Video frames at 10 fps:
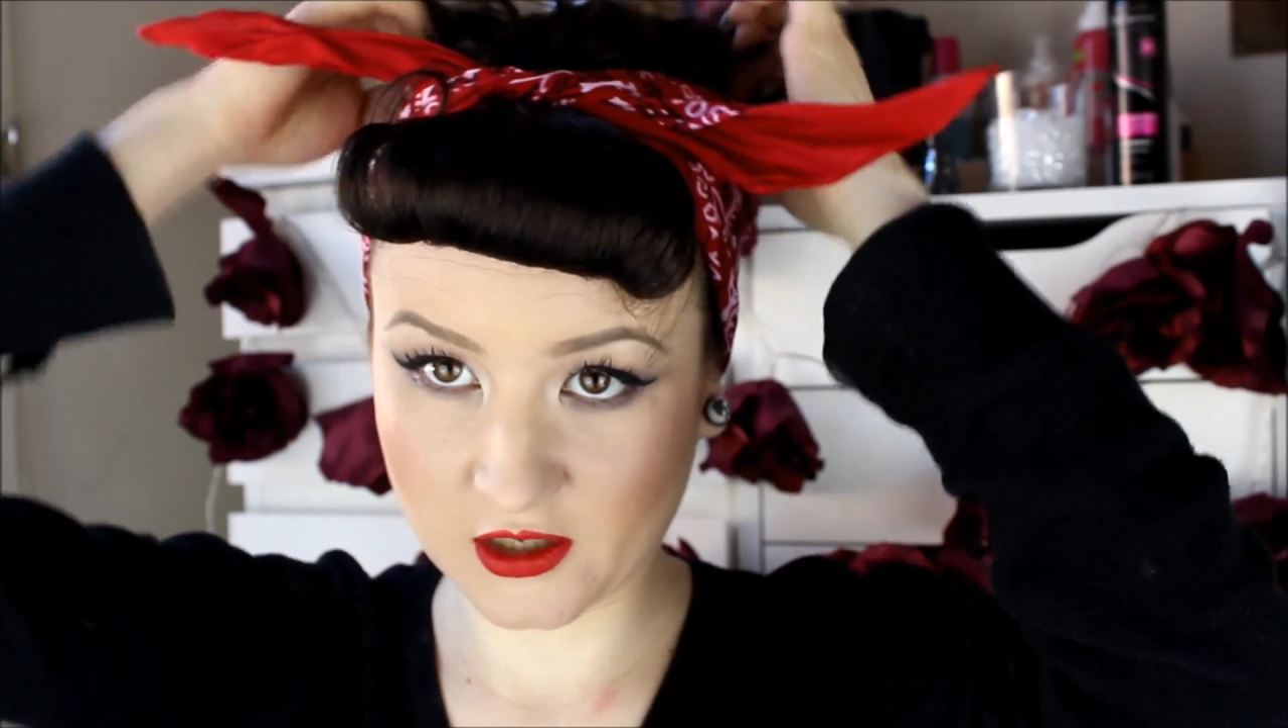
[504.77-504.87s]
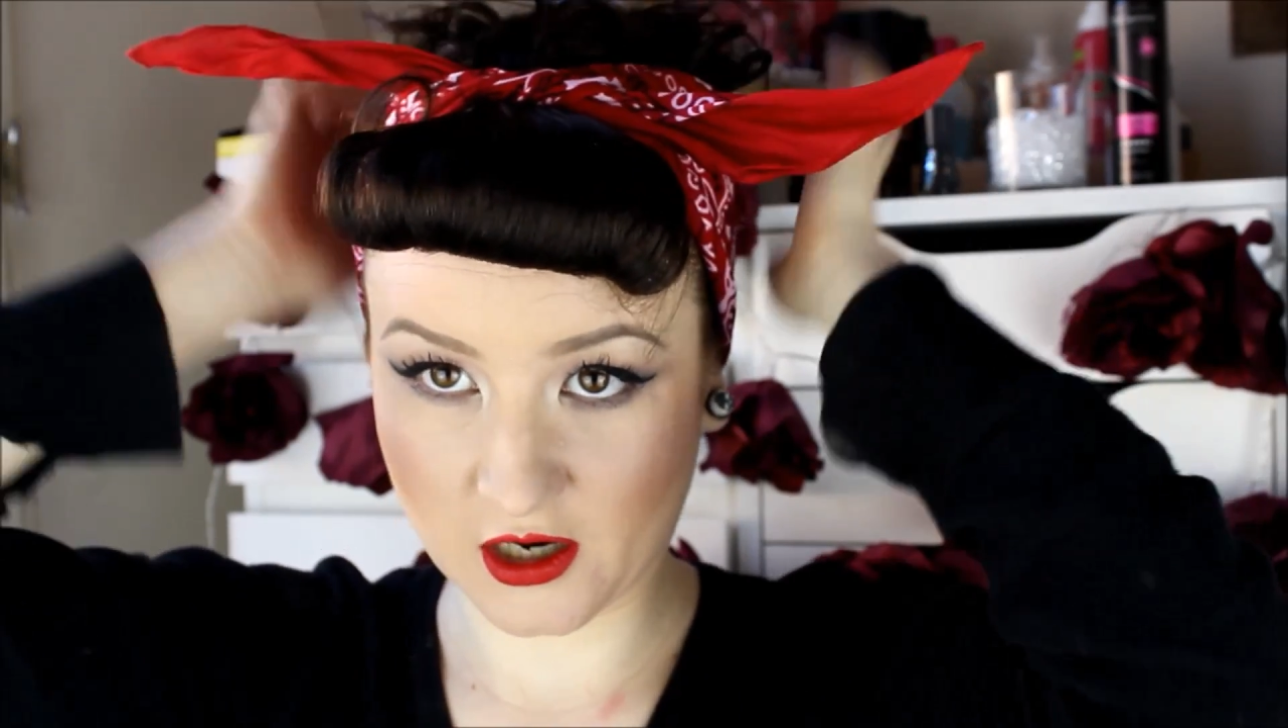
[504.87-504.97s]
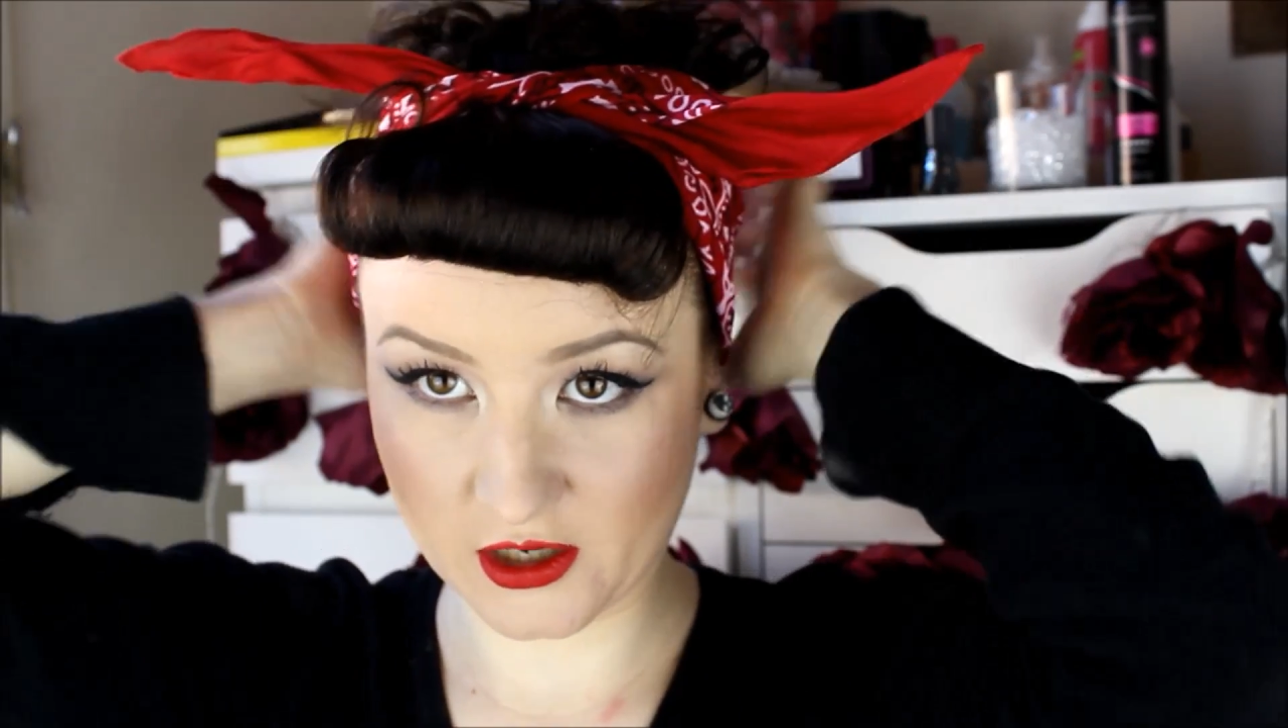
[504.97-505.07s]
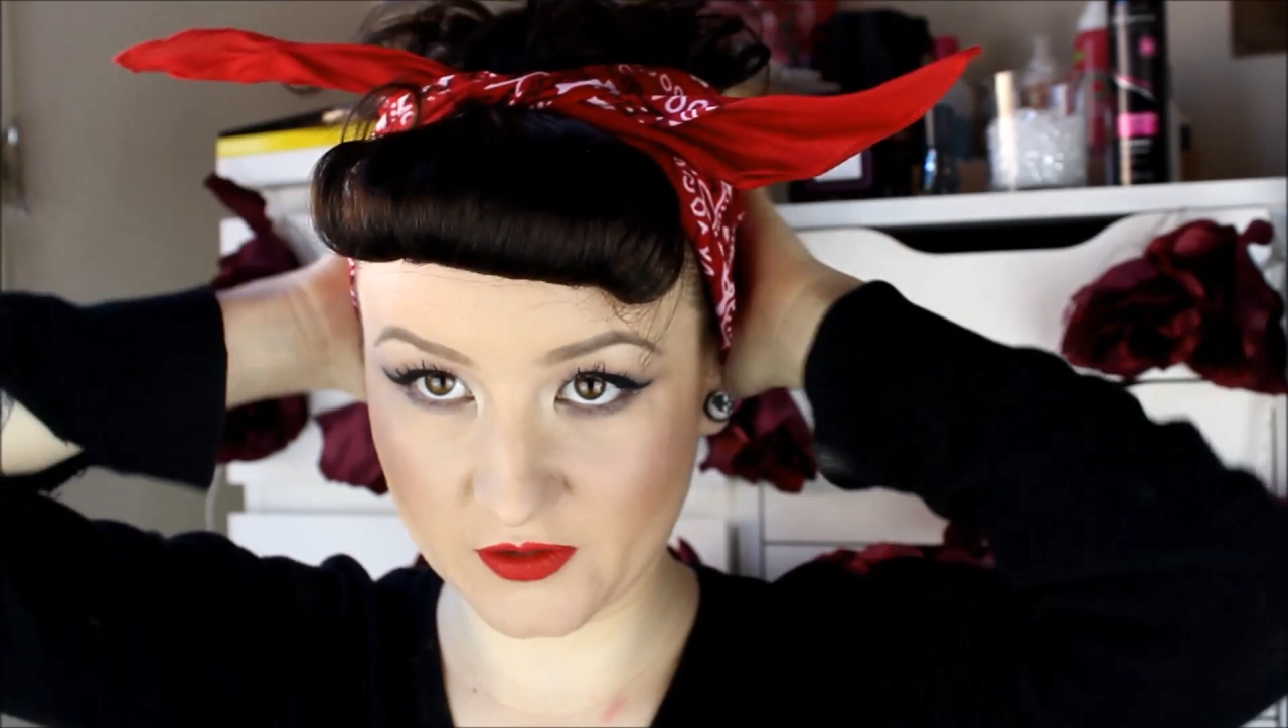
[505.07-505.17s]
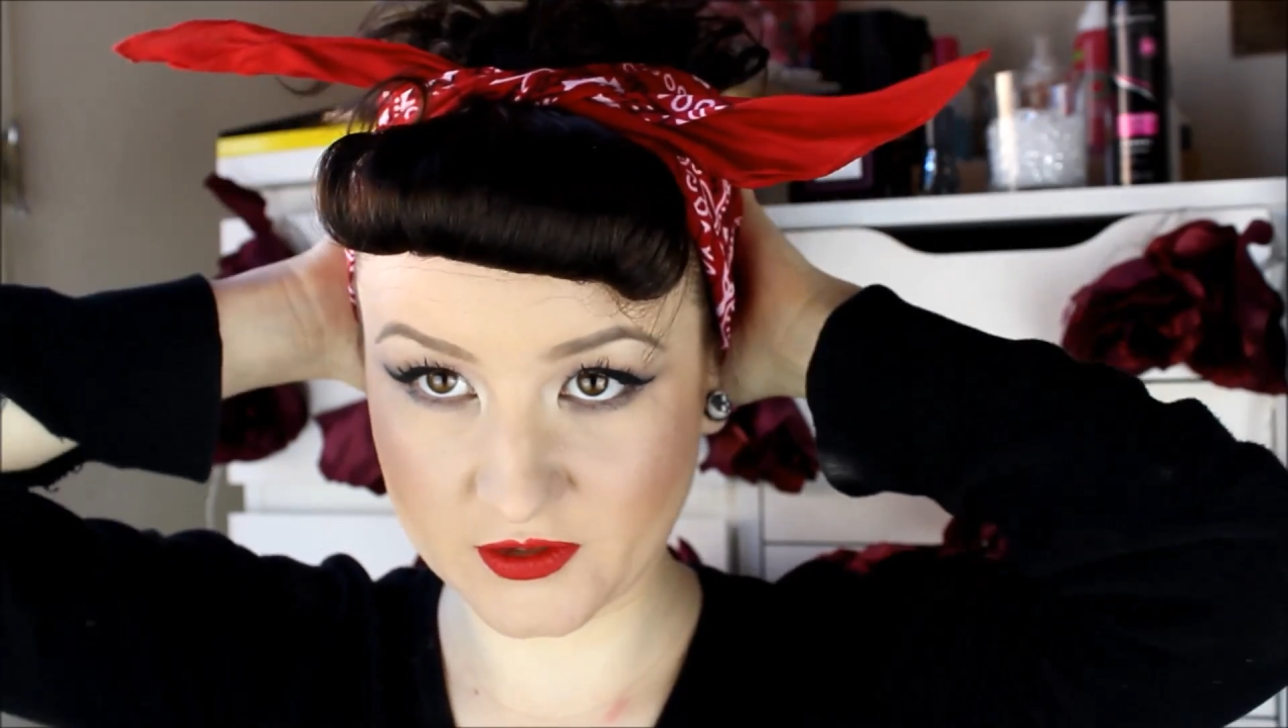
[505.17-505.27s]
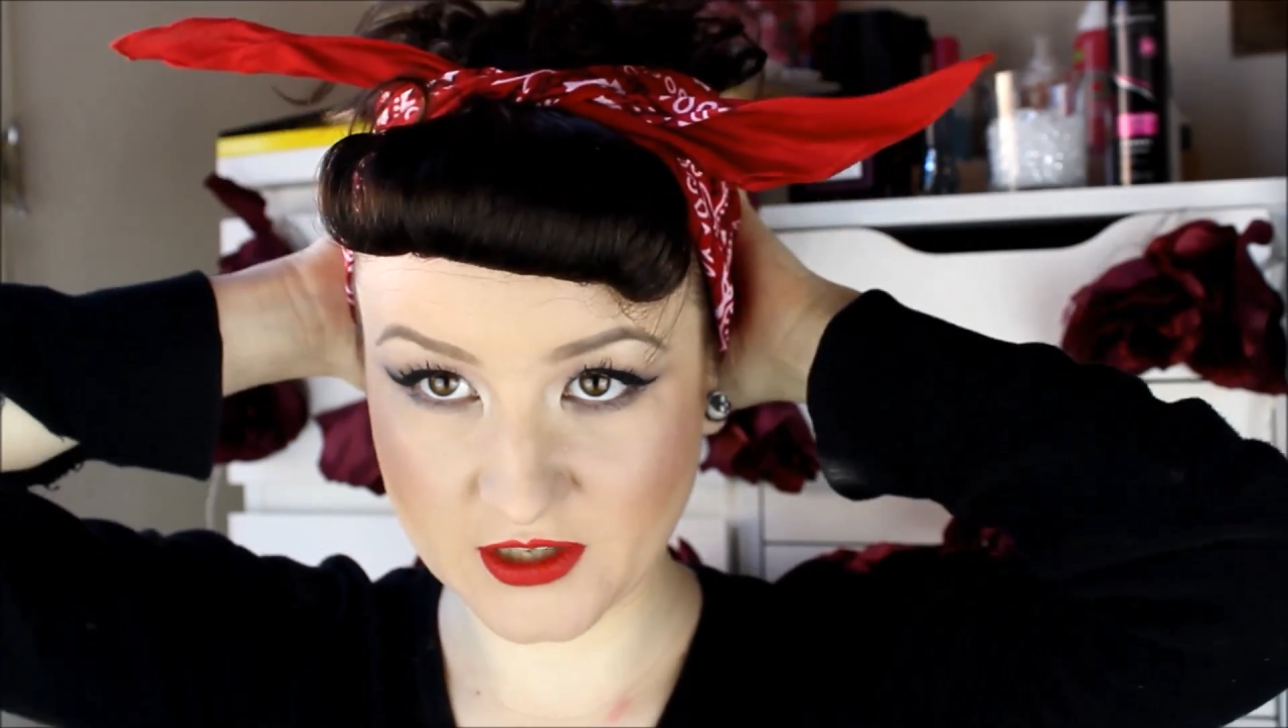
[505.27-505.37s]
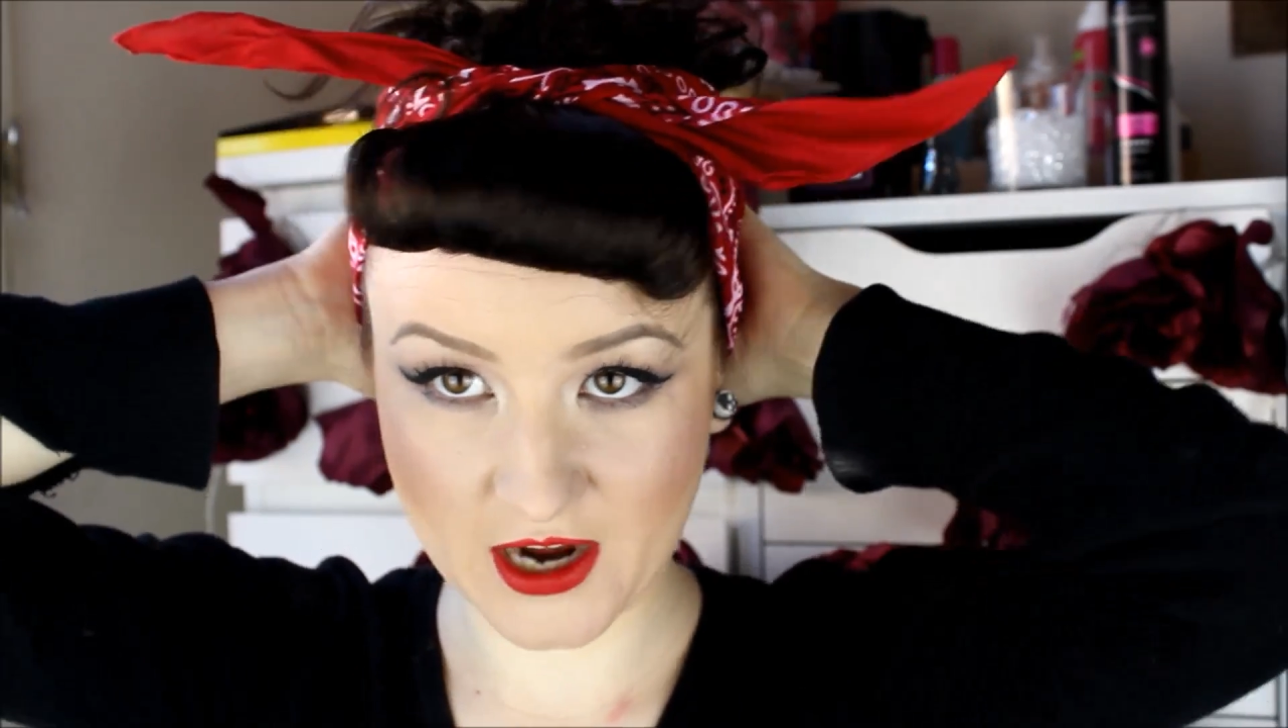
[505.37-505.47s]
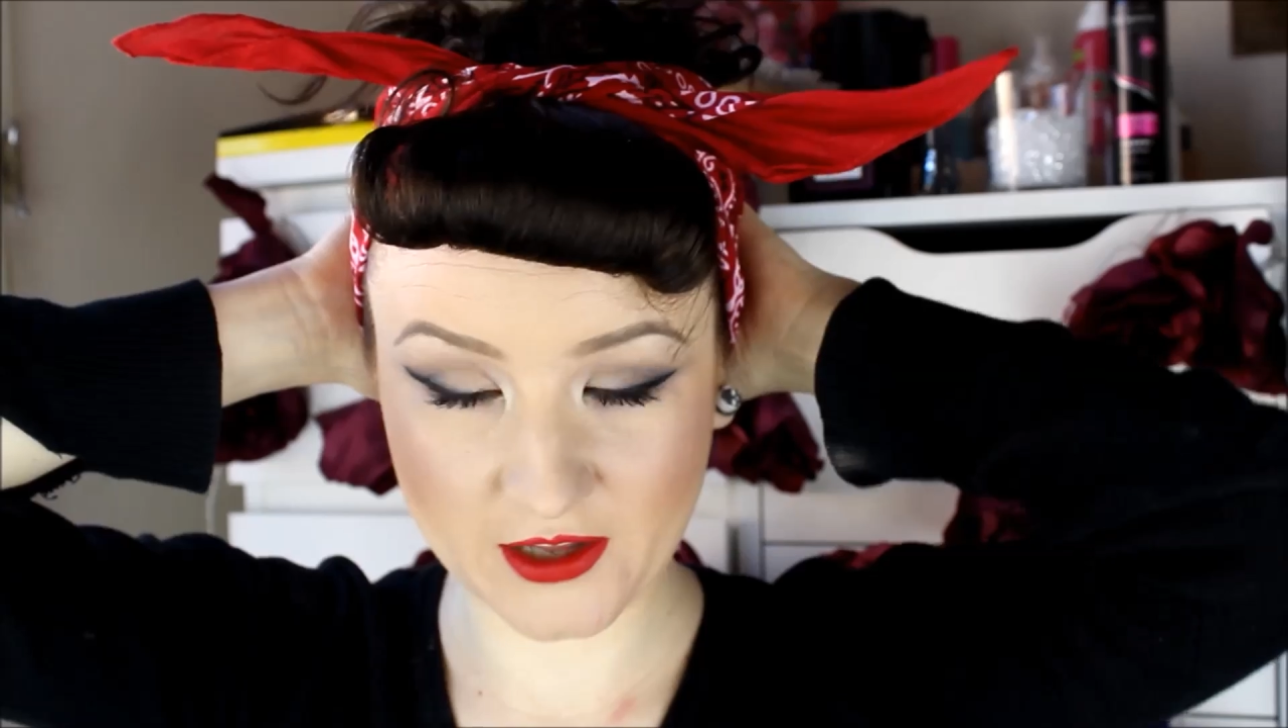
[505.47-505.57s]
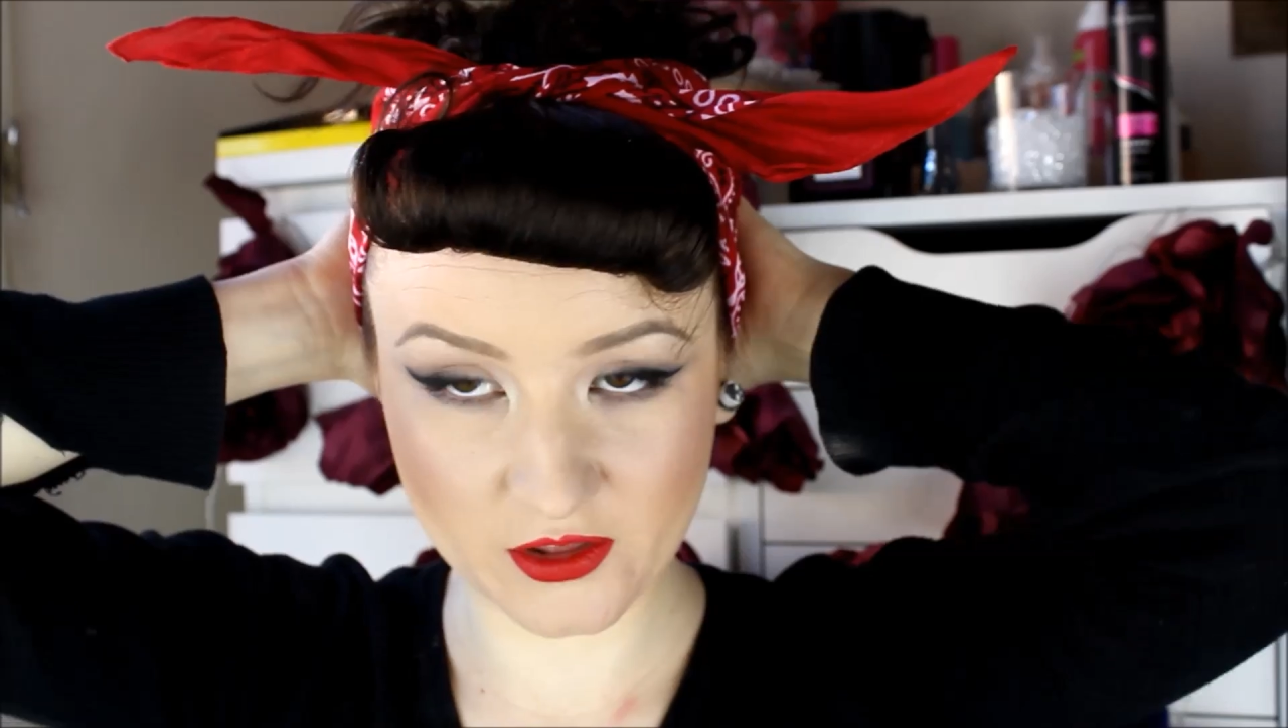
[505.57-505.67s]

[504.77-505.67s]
kind of sat